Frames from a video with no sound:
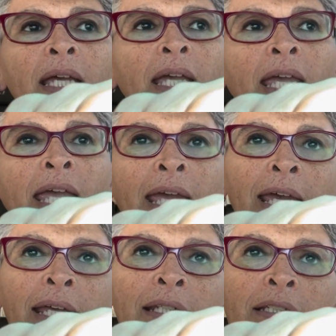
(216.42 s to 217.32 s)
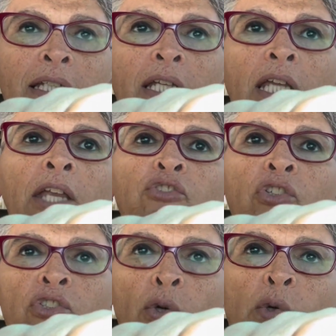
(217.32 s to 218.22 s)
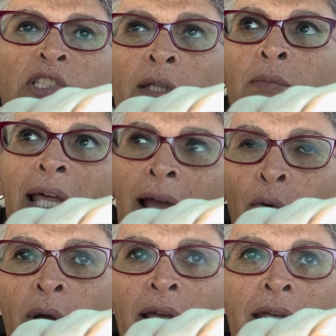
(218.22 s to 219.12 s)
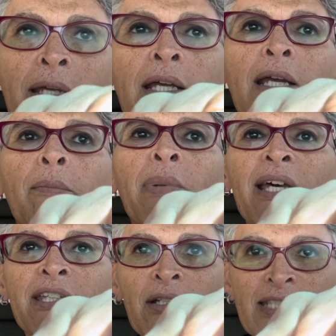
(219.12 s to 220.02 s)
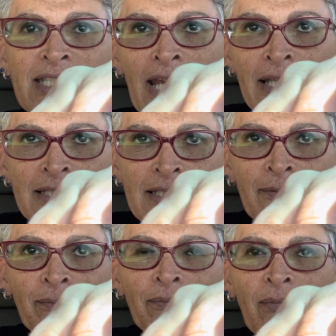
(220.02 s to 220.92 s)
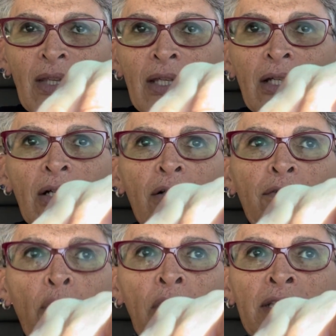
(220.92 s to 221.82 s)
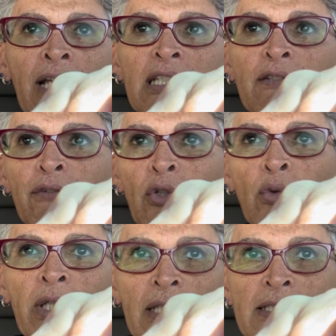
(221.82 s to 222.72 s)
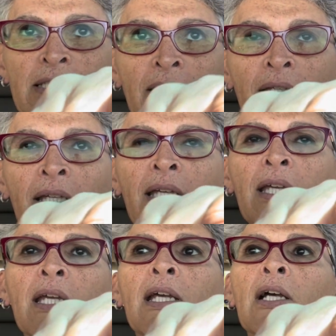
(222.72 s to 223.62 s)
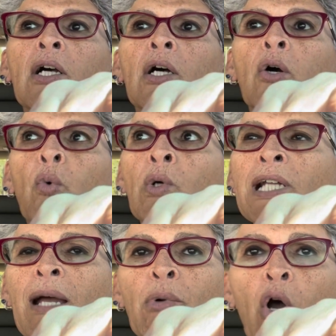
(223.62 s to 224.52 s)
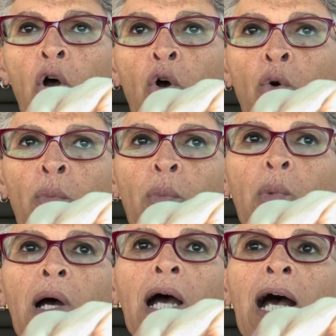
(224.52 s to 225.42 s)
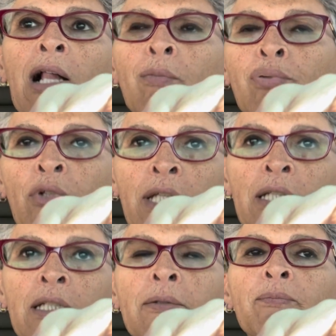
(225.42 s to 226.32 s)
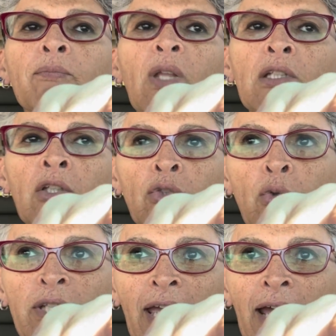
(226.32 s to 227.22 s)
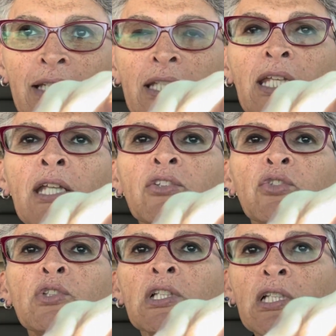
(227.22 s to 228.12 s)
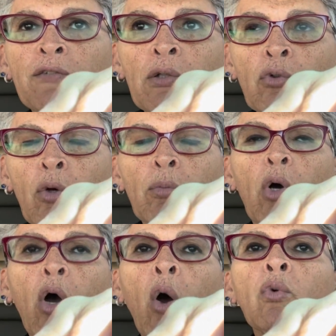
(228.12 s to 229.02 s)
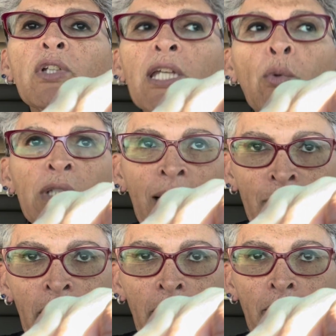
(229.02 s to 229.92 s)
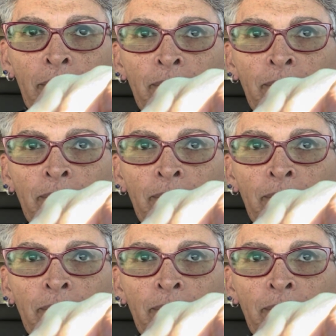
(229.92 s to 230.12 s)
and introduce them that way by their scent for the next few weeks. When I'm home, I'll bring the new cat into the living room only when I'm there.